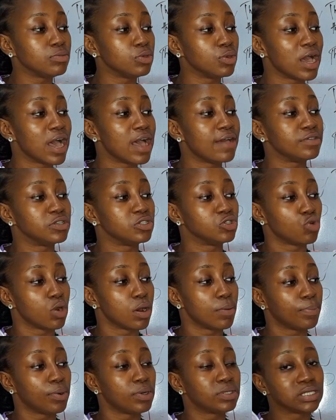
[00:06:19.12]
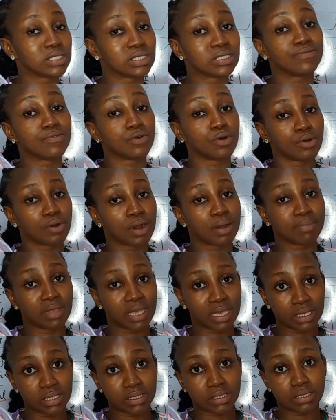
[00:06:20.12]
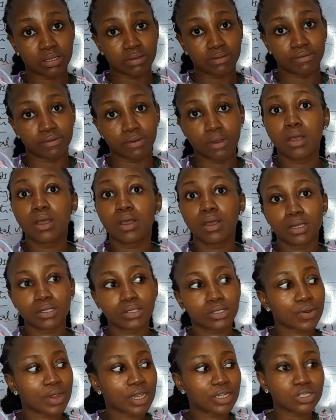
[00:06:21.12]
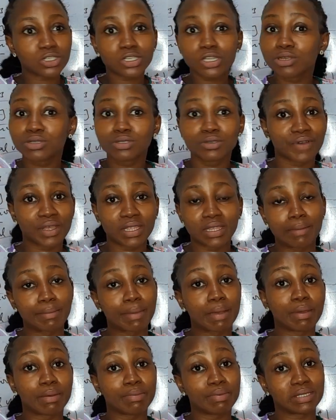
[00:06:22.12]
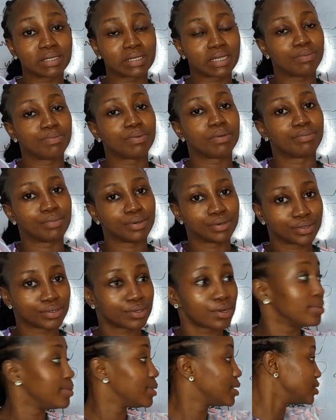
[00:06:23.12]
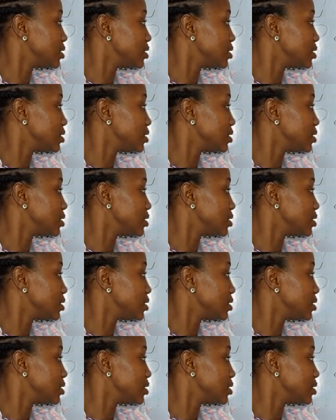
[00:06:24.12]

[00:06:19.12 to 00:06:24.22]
you have is gram positive or gram negative. Sorry, I just looked over there, my baby's sleeping, but sorry about